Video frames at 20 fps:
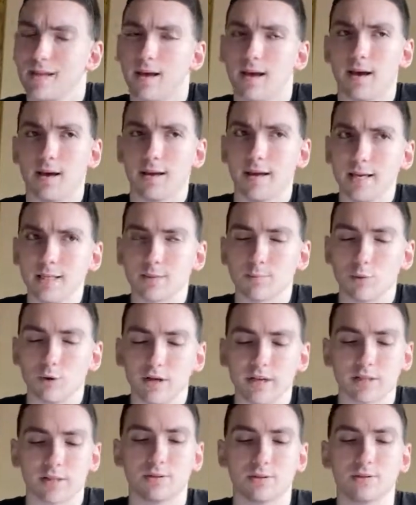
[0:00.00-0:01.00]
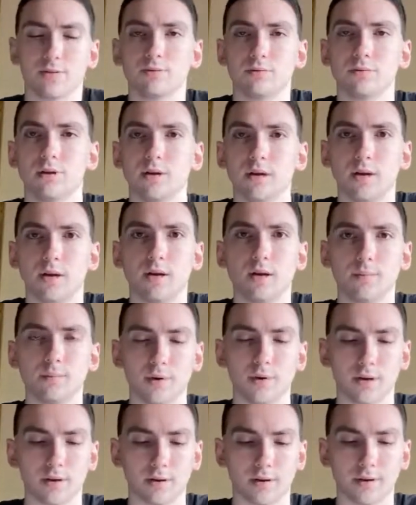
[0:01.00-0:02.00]
I hate to break it to you,
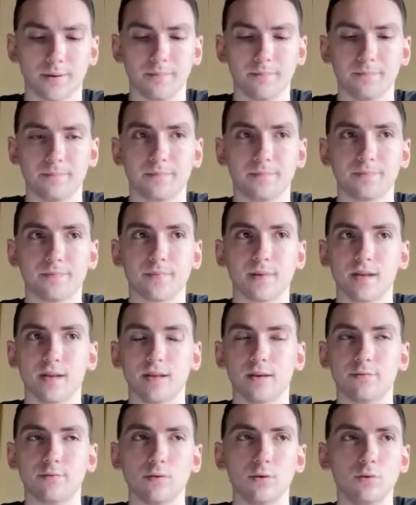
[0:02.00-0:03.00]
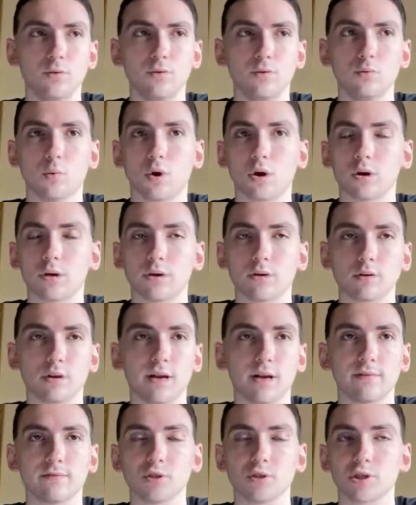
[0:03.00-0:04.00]
but if you work your
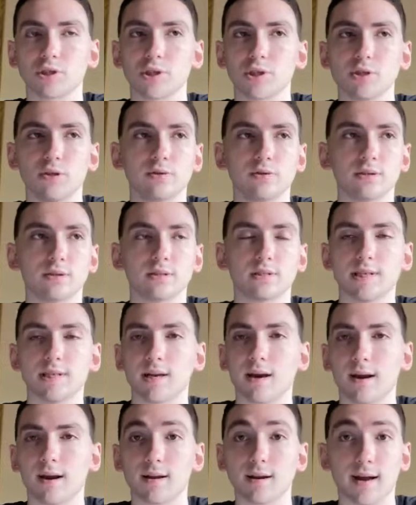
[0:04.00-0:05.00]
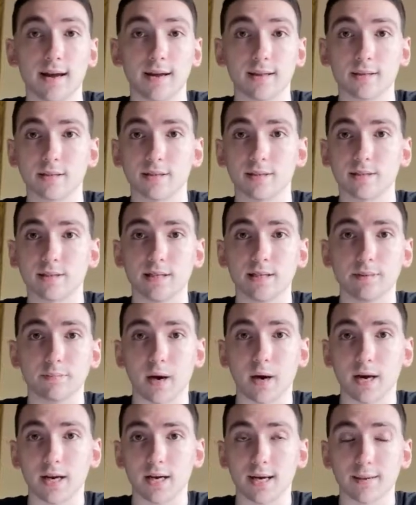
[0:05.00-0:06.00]
life just so you can sit on an island and eat
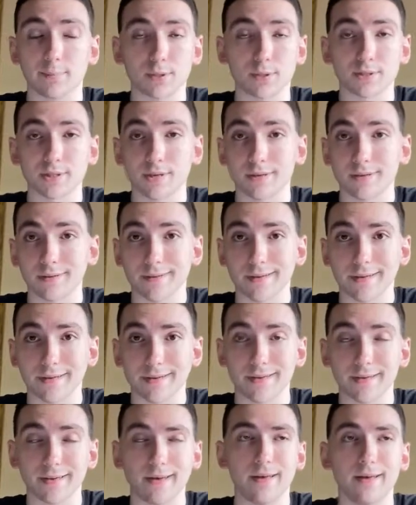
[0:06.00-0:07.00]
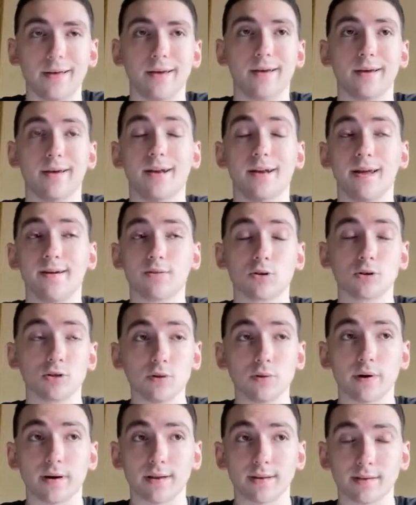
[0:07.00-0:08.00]
pineapples all day and never
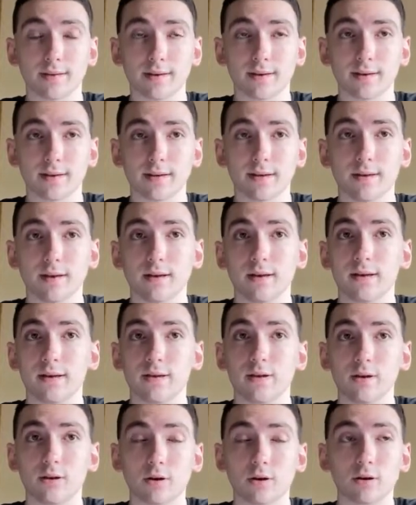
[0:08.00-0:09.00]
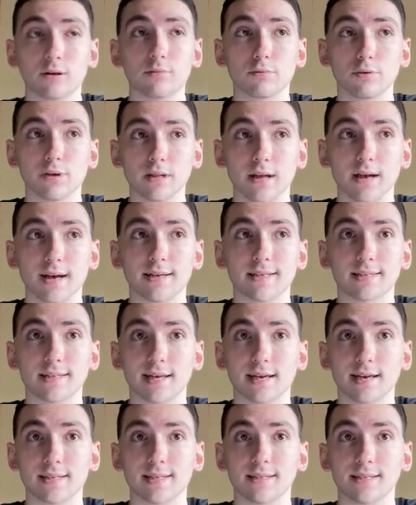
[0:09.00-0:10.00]
do anything, you're going to realize
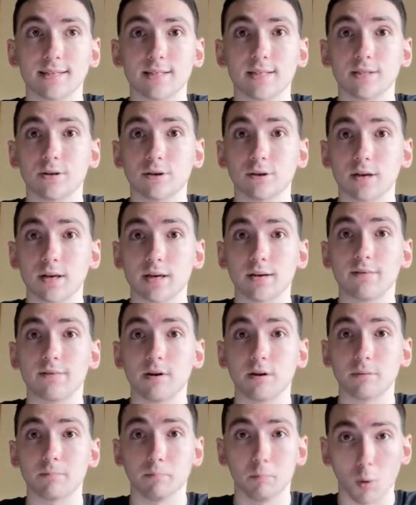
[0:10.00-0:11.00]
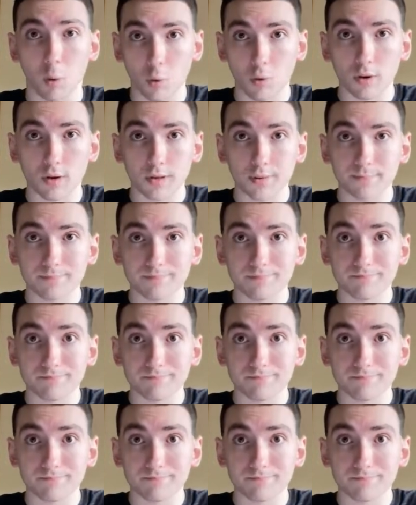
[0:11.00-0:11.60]
that you're going to get very bored.